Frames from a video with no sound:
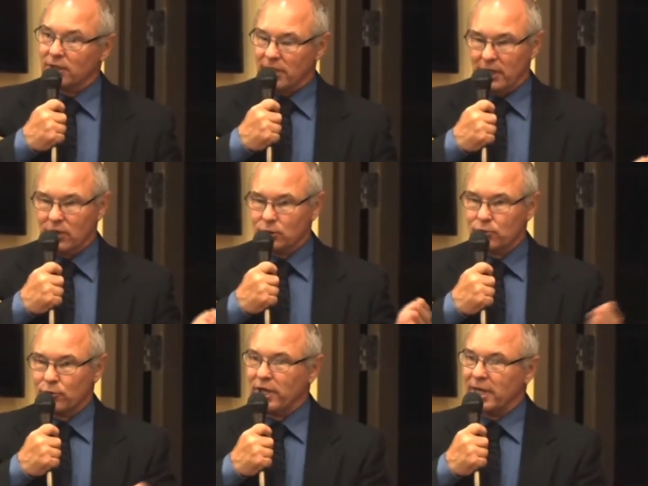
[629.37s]
He goes
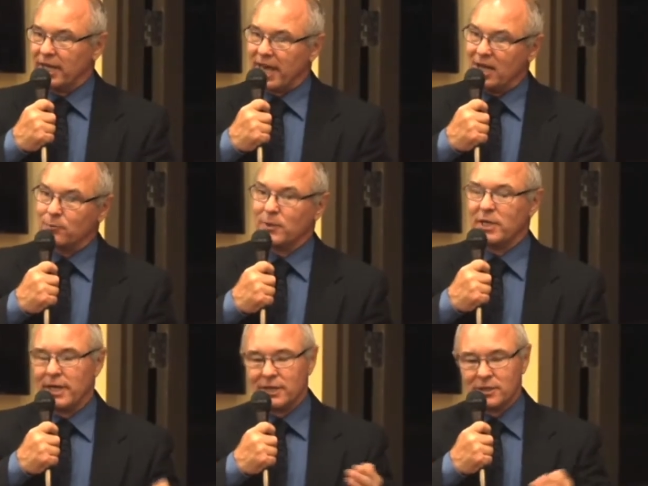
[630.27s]
through the academy,
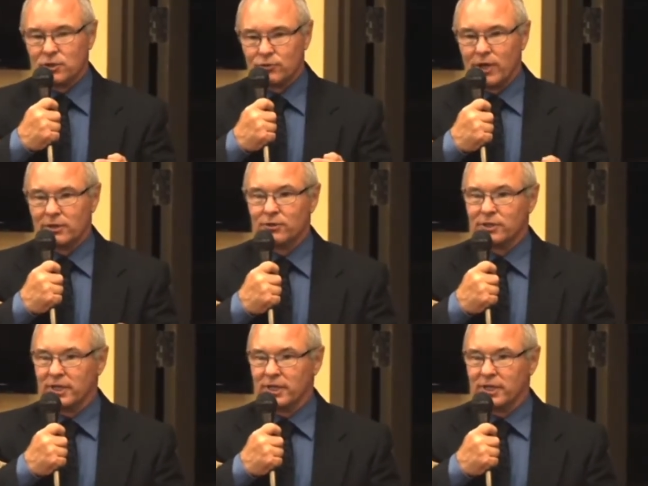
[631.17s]
he has instructors.